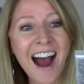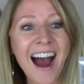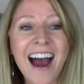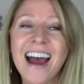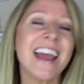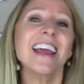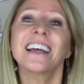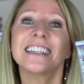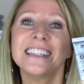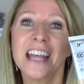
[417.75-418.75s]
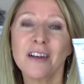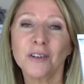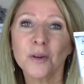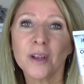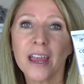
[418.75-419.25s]
I
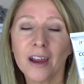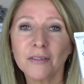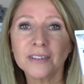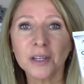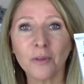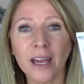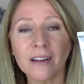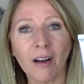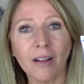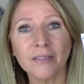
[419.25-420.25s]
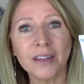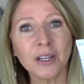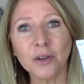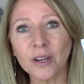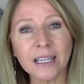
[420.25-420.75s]
never carefully read all of the
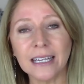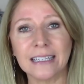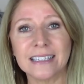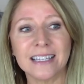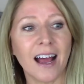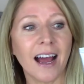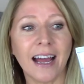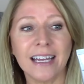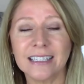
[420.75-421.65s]
ingredients. I